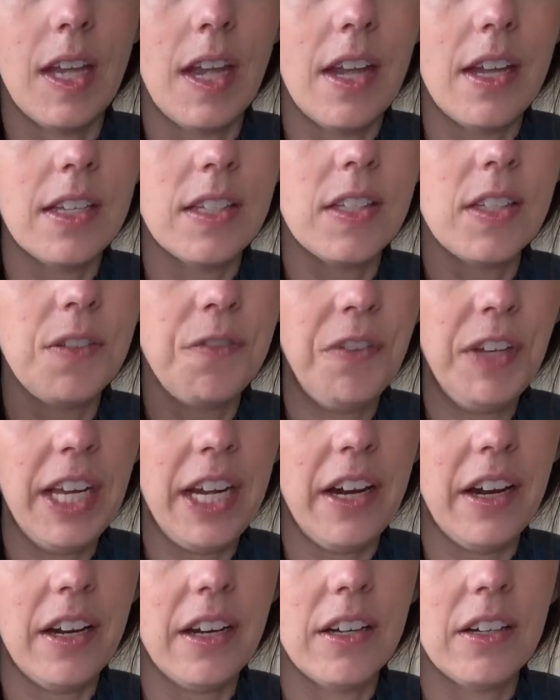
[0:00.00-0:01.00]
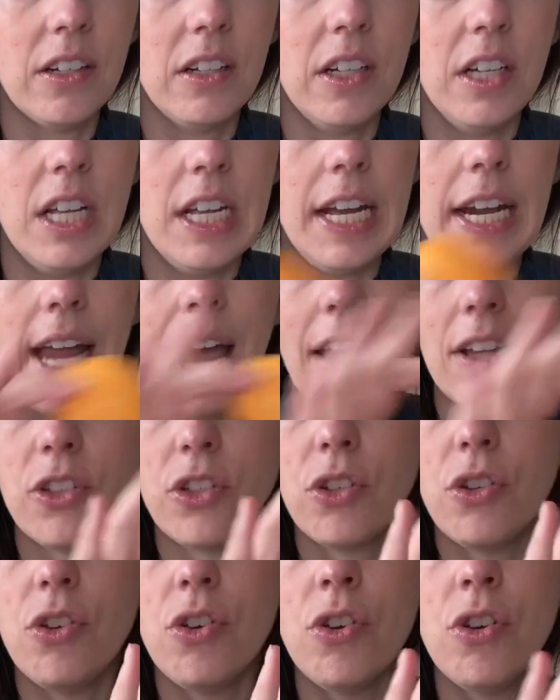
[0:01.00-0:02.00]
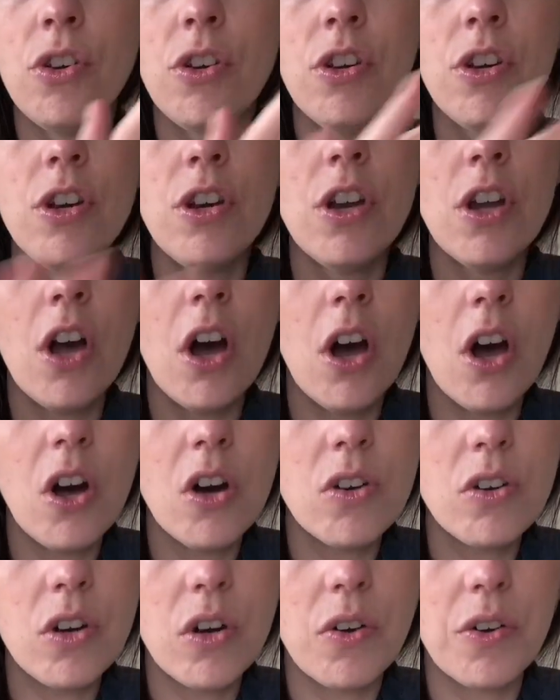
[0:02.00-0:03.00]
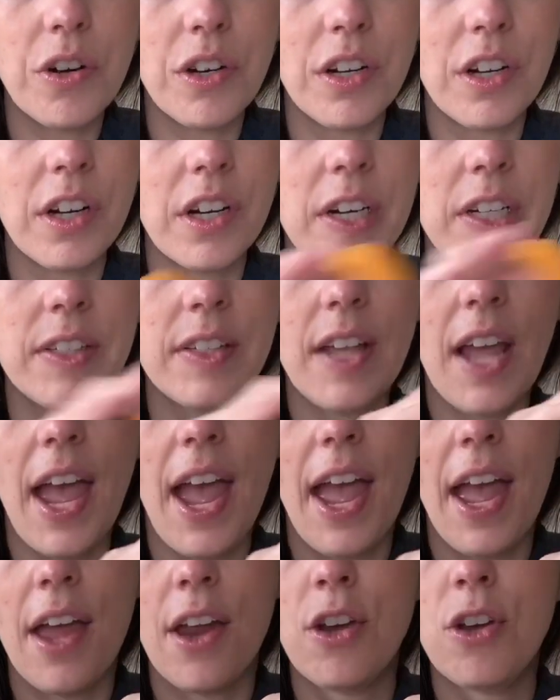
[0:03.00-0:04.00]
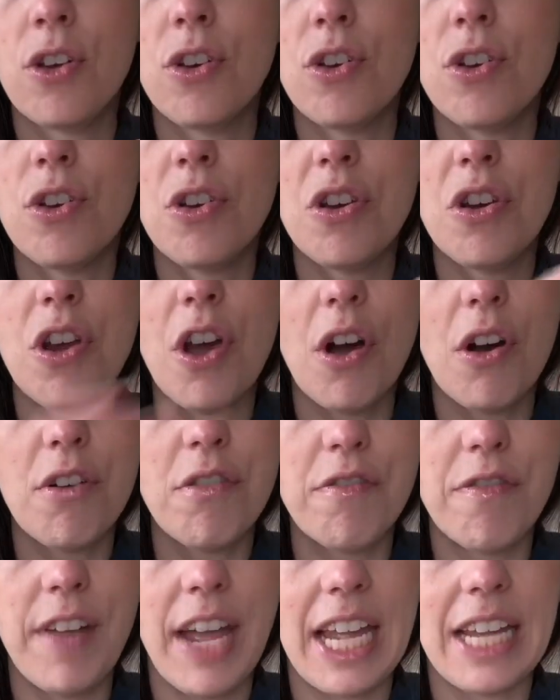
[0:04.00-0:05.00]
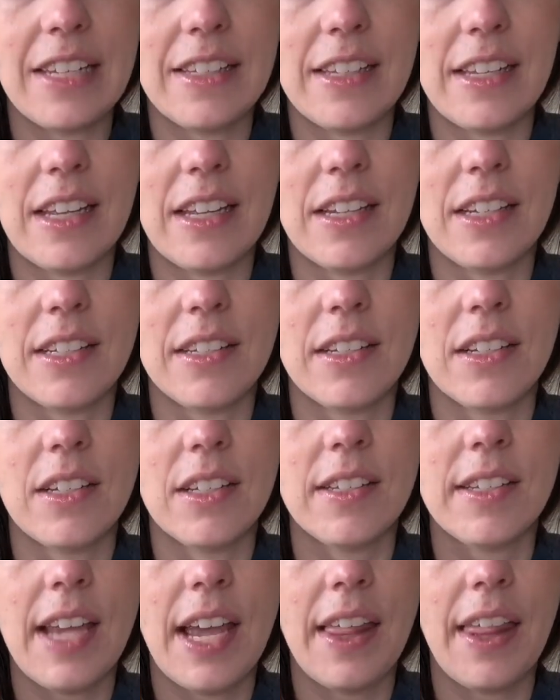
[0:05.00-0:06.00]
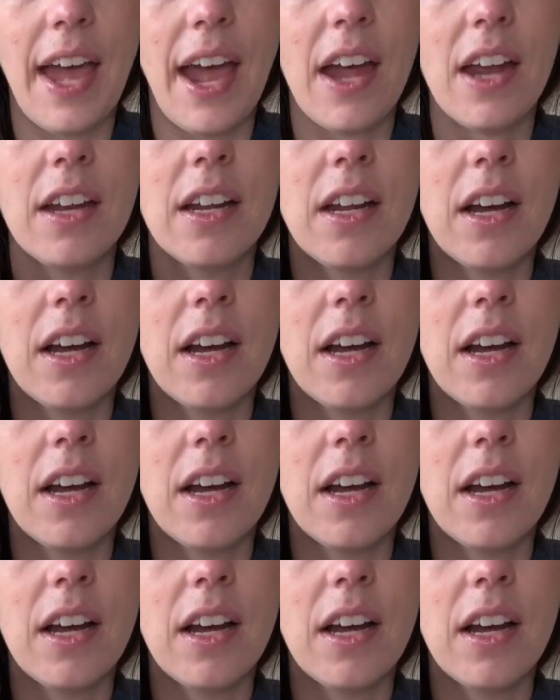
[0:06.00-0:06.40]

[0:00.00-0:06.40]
Sphere. It has no corners and no faces. Say that.